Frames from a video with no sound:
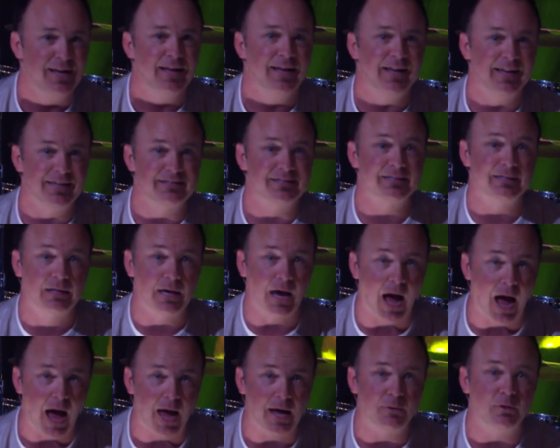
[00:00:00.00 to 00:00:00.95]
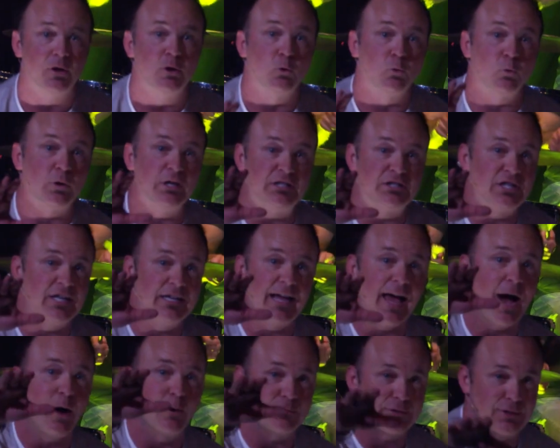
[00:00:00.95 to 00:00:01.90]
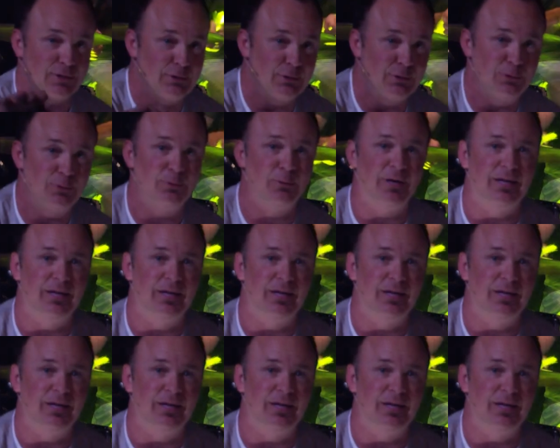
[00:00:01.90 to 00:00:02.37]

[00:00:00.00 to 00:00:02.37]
It's God reaching out to you